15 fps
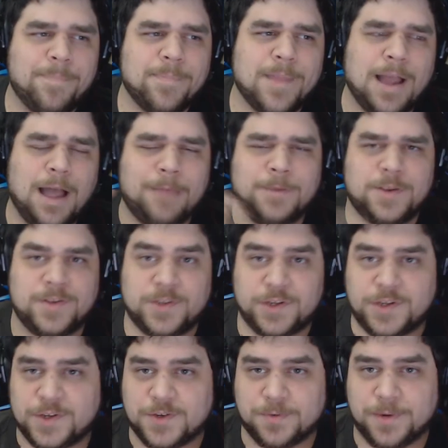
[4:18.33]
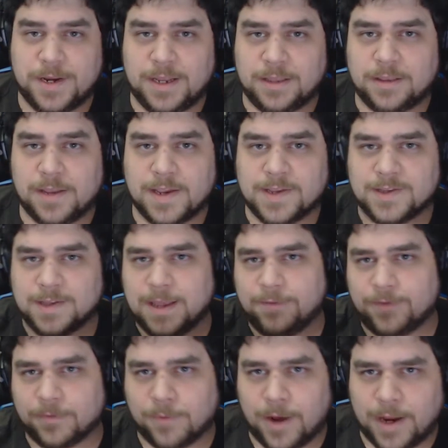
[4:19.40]
I'm used to just reading things left
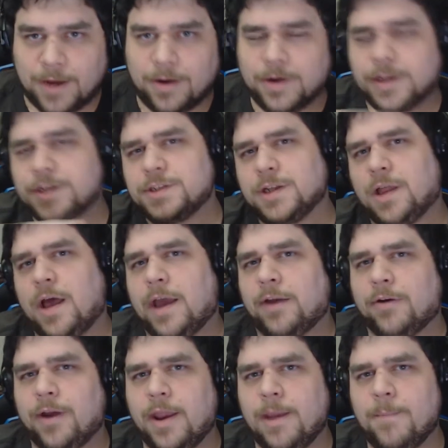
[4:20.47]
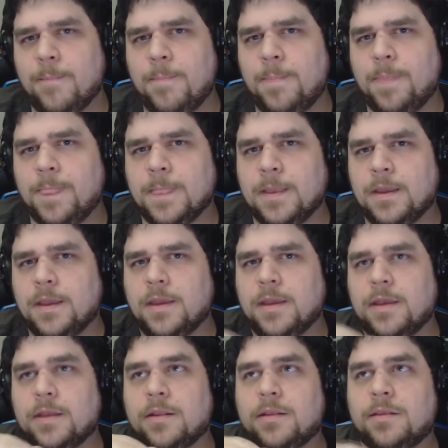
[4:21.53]
to right on each line, right?
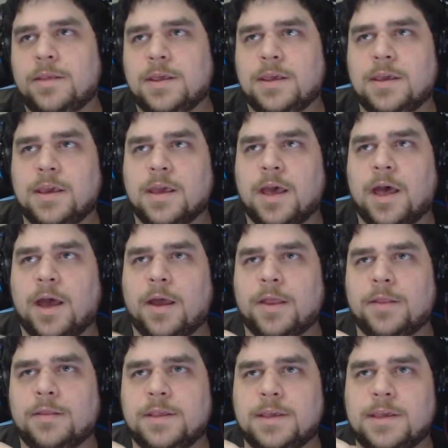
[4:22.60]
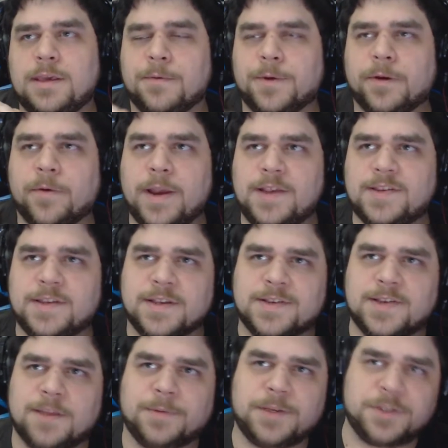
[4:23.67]
The EWinRacing
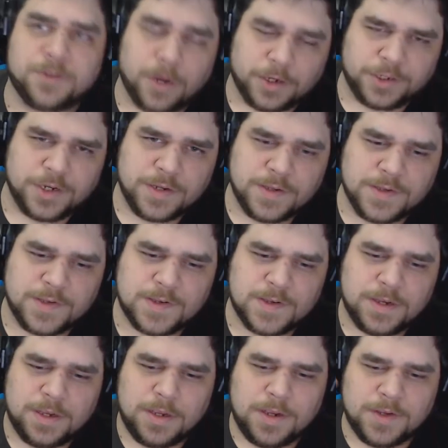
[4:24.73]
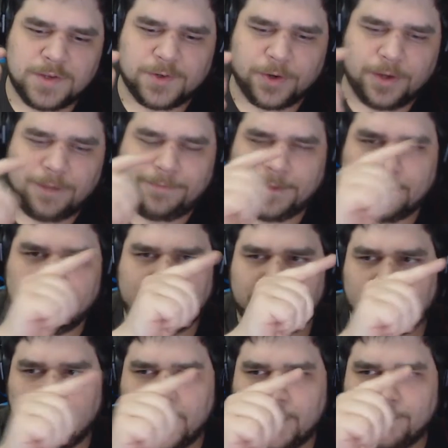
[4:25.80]
assembly instructions start off left to
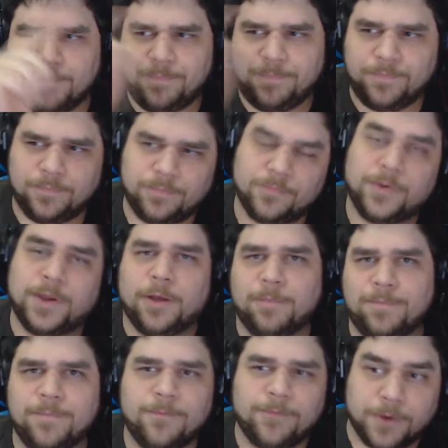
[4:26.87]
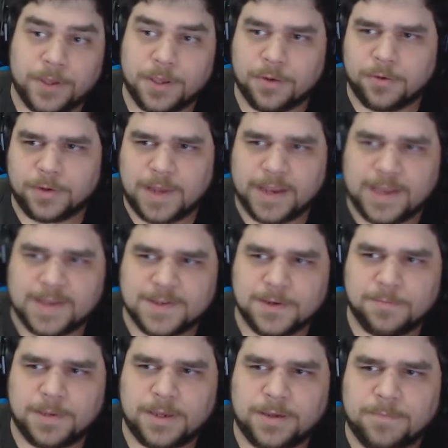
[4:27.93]
right. Well, for you, I guess it would
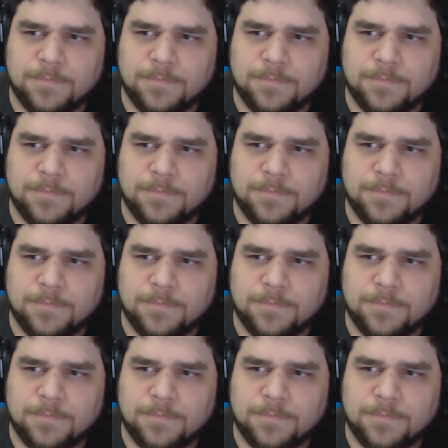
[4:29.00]
be